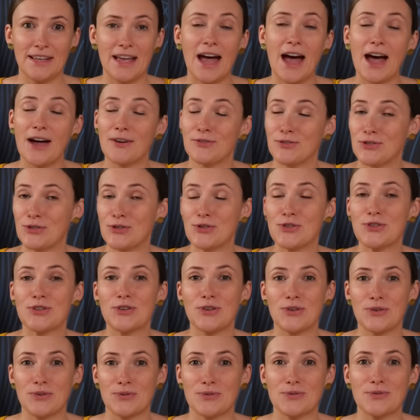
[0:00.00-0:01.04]
have to
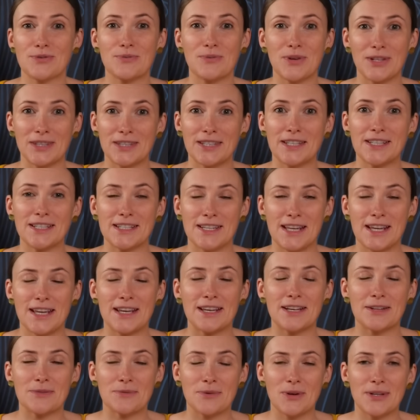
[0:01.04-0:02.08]
choose what they take
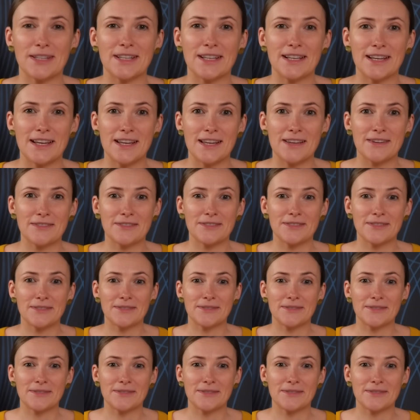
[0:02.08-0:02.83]
and what they leave.